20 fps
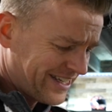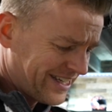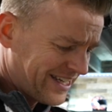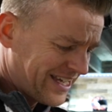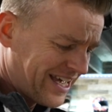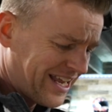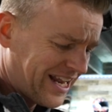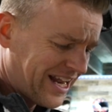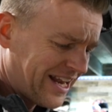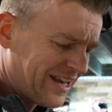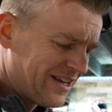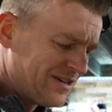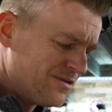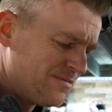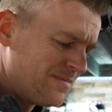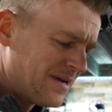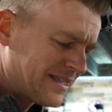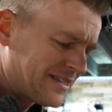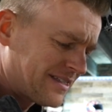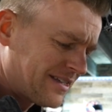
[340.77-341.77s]
Gotta
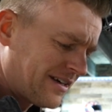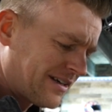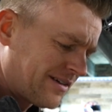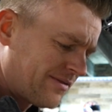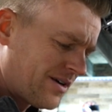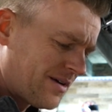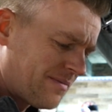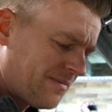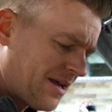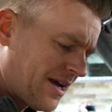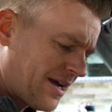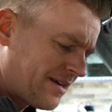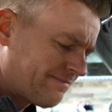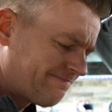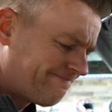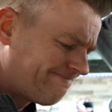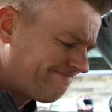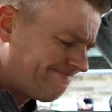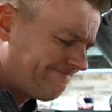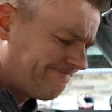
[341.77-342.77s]
lube that sucker up like
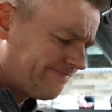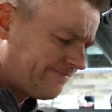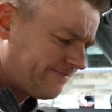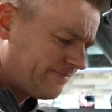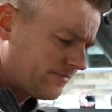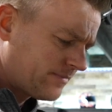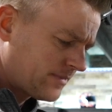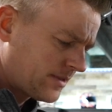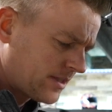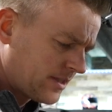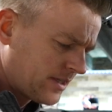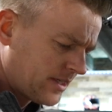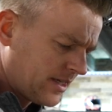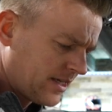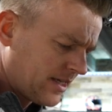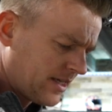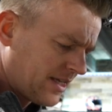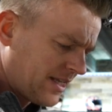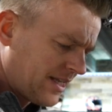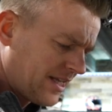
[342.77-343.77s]
a
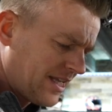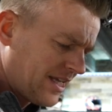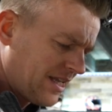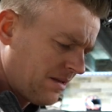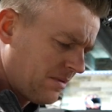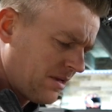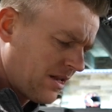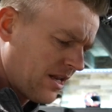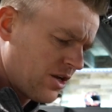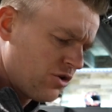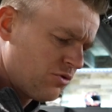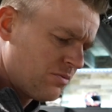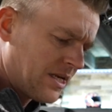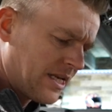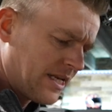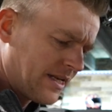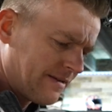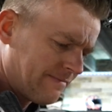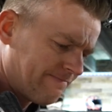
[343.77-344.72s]
little bit of lubing.